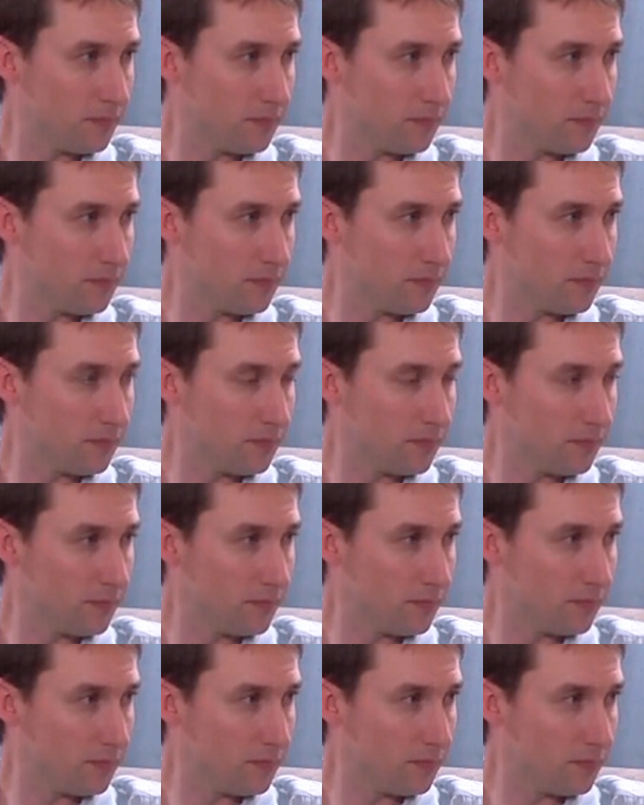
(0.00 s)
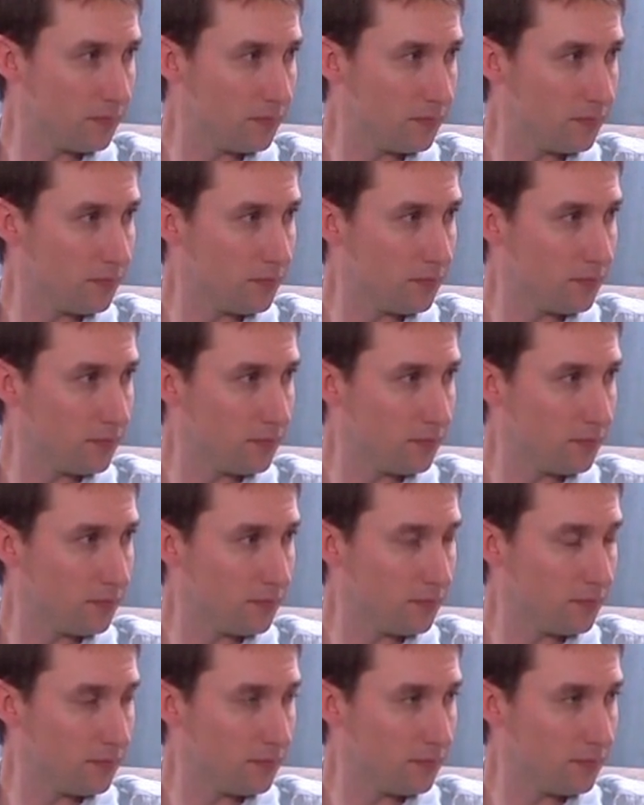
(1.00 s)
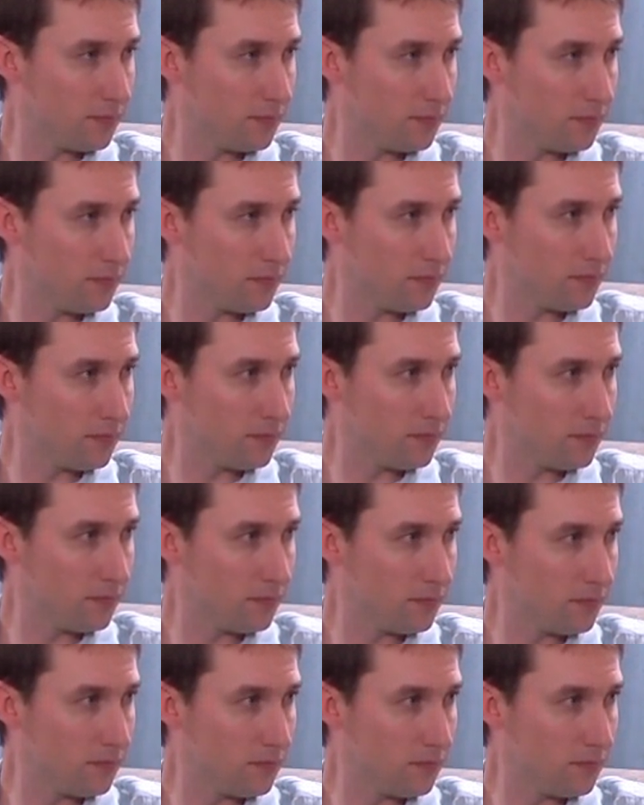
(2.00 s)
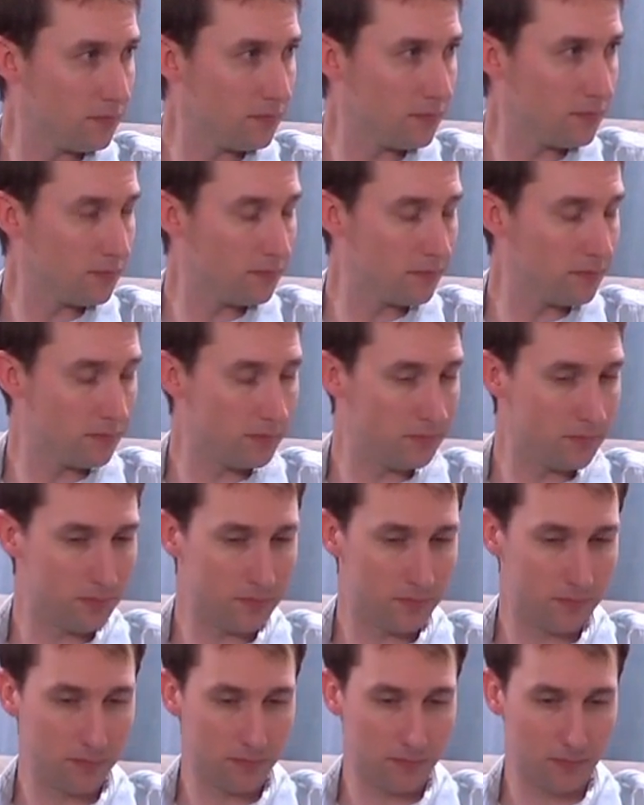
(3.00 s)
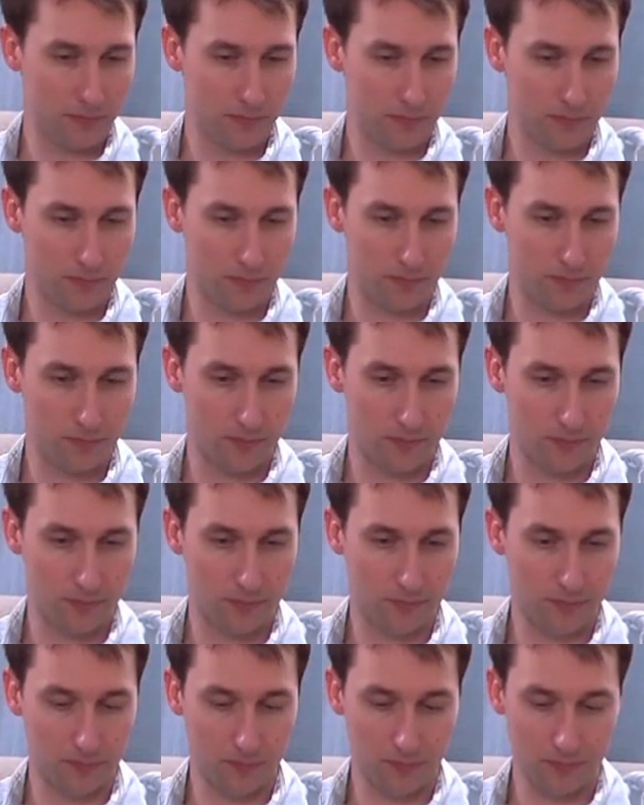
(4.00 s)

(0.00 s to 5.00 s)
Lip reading: [no speech]